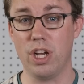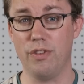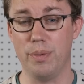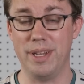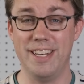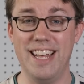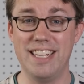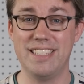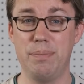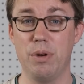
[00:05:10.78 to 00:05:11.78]
government, not
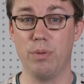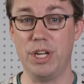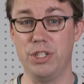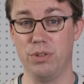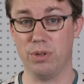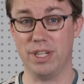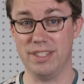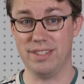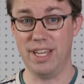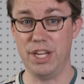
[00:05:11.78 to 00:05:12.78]
a separate regional
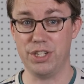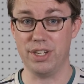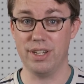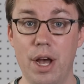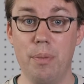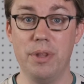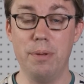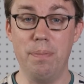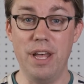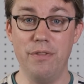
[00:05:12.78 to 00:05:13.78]
organization. But the
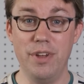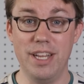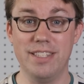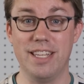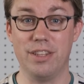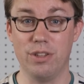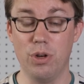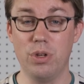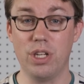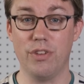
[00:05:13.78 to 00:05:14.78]
benefit is that the
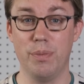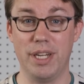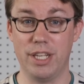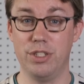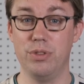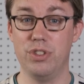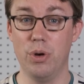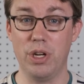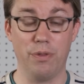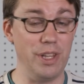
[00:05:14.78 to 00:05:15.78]
local government can do
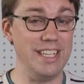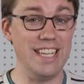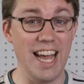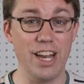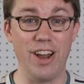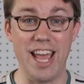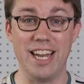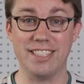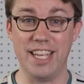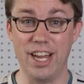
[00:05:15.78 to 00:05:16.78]
zoning for the entire
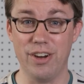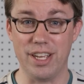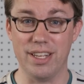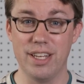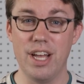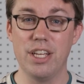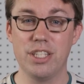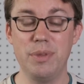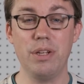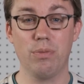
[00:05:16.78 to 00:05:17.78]
annexed area,
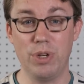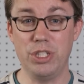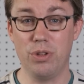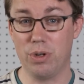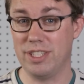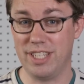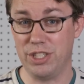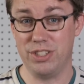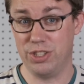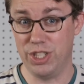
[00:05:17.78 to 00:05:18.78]
something regional
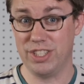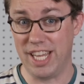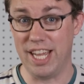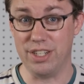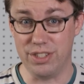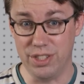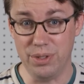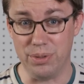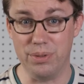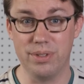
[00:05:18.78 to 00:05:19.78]
organizations just can't
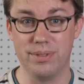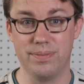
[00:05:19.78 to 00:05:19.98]
do.